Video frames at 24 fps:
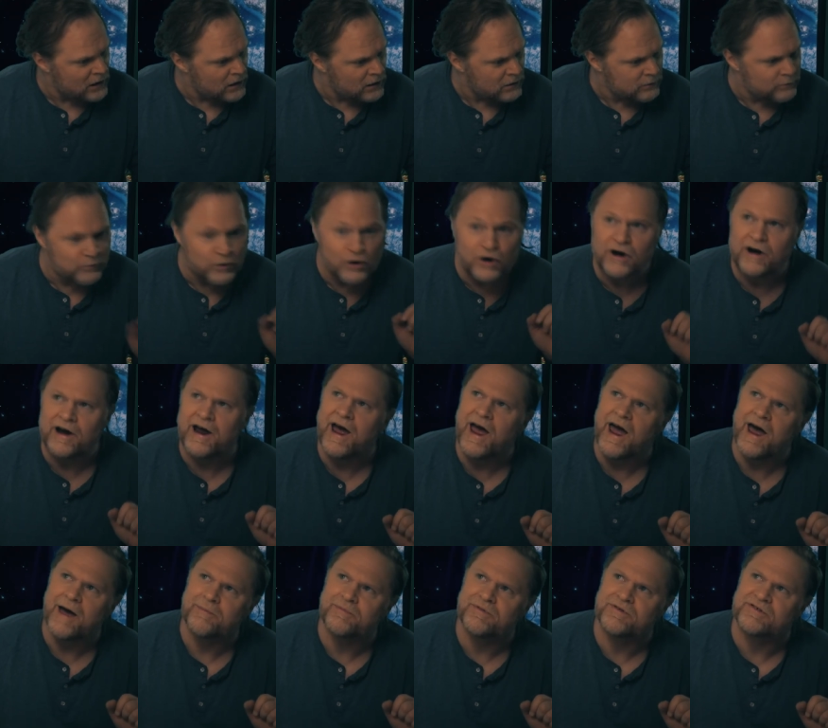
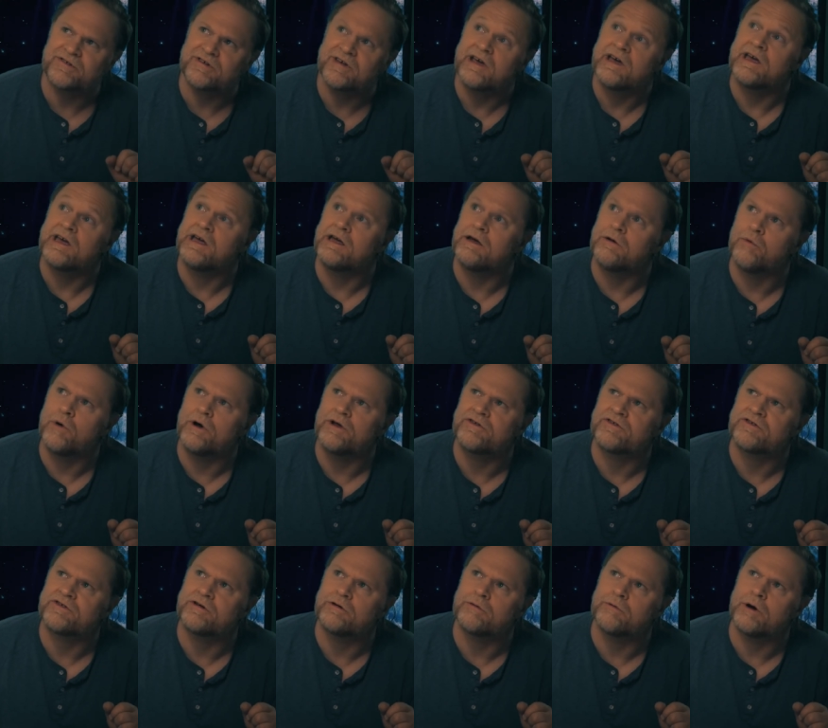Perhaps he wants
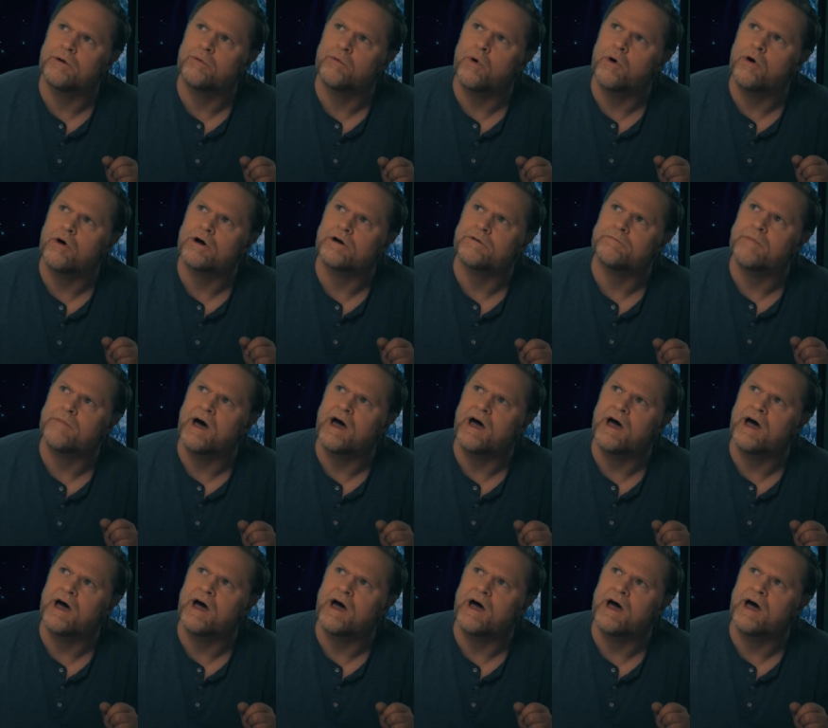to reward my